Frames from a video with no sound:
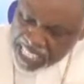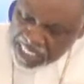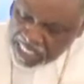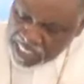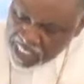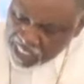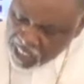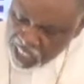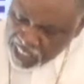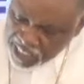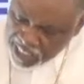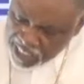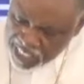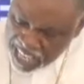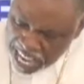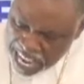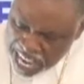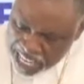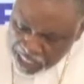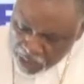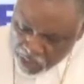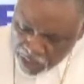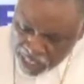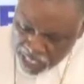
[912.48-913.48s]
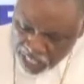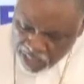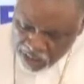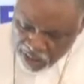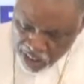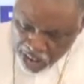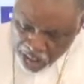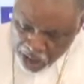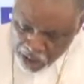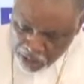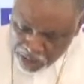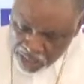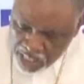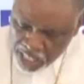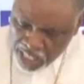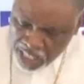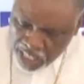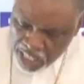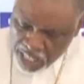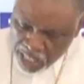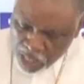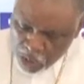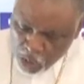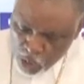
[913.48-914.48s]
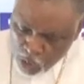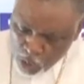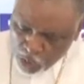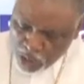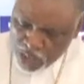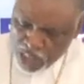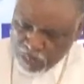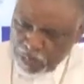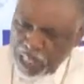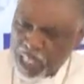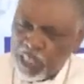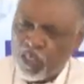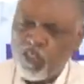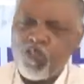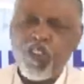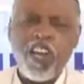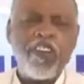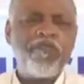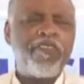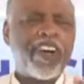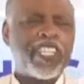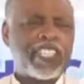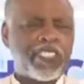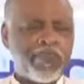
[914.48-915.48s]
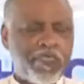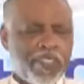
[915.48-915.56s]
Jesus said to the crowd in Luke chapter 12, verse